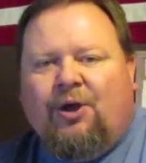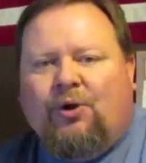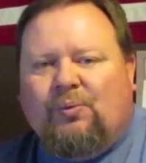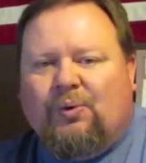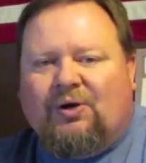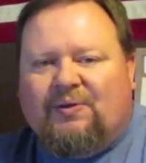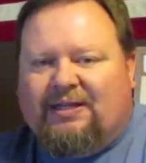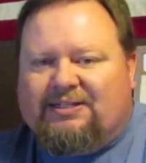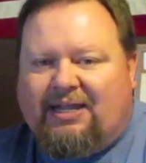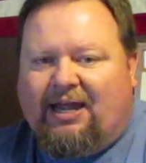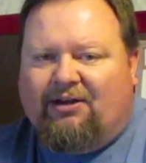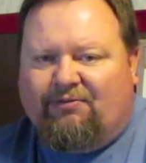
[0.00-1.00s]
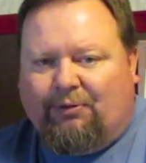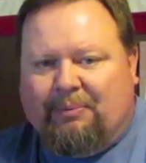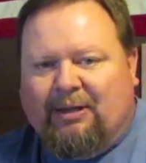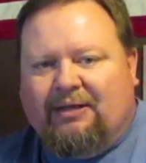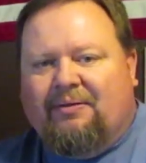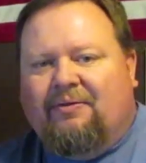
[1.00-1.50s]
who were these
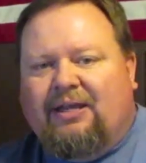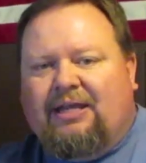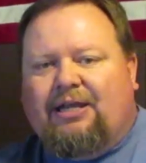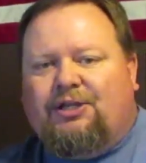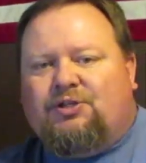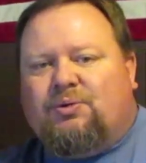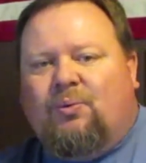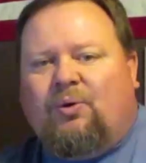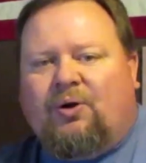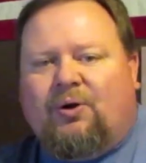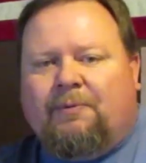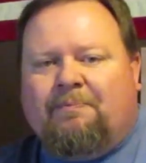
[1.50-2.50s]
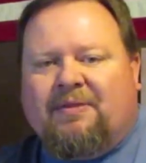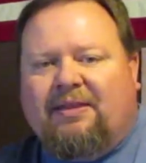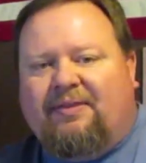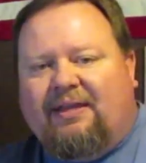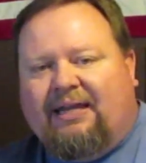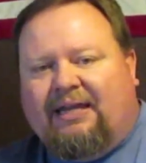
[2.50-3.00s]
cavalrymen? These were
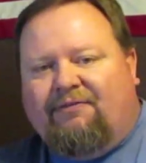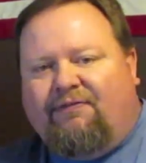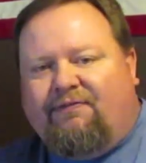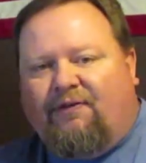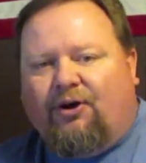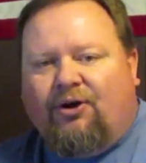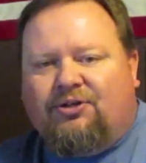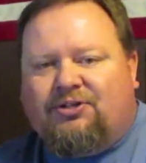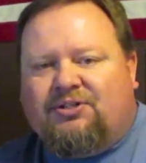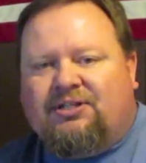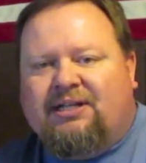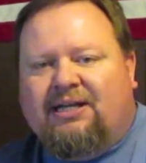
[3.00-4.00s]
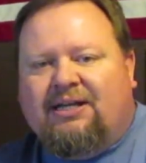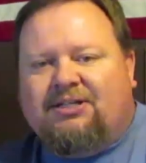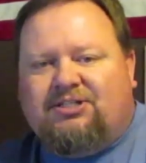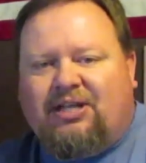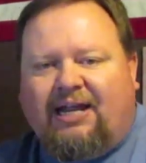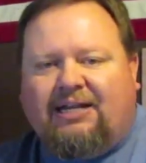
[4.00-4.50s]
the 1st
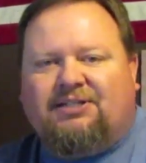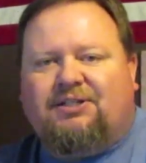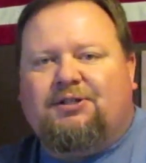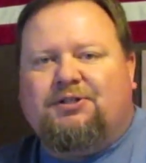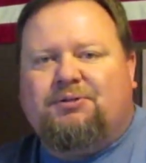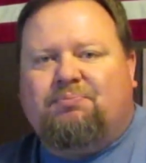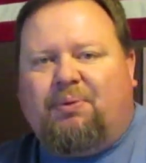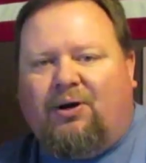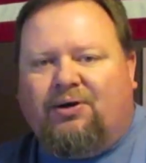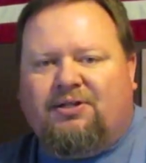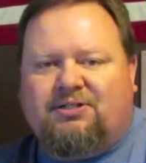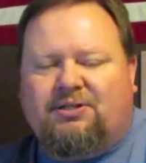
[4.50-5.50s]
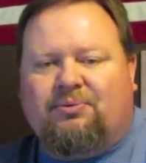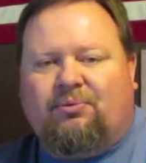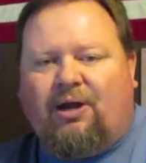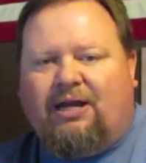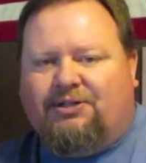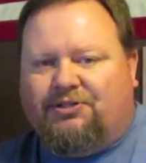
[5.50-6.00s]
Texas
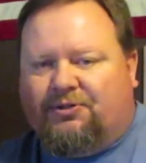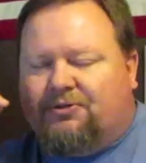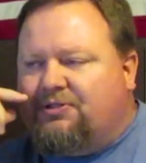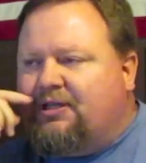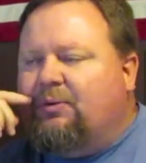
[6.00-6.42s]
Partisan Rangers.